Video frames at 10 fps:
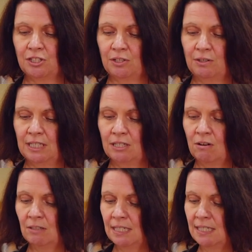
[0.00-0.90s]
tool. It's
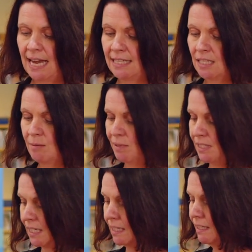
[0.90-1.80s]
called a desk
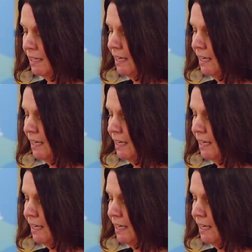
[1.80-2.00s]
buddy.